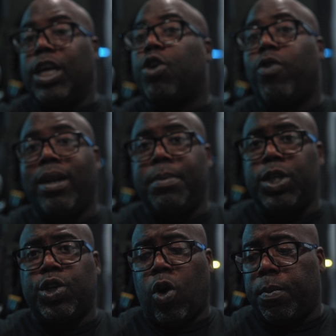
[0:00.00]
incredibly
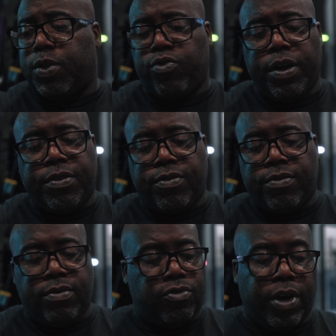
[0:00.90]
sharp,
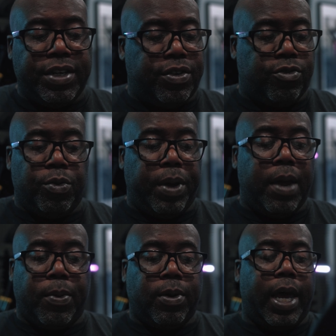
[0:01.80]
shreds through
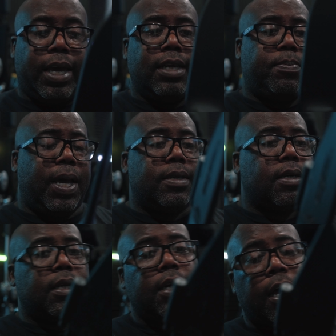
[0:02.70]
paper like it's
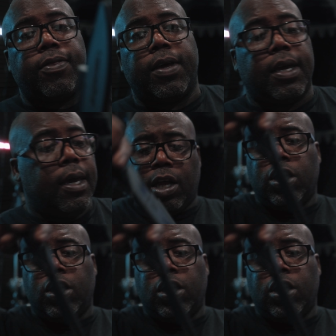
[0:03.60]
basically nothing. It can